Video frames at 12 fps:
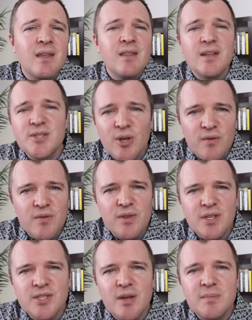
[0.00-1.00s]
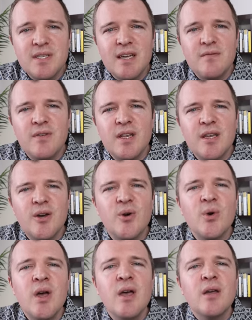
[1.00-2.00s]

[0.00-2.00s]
That's all for this update video.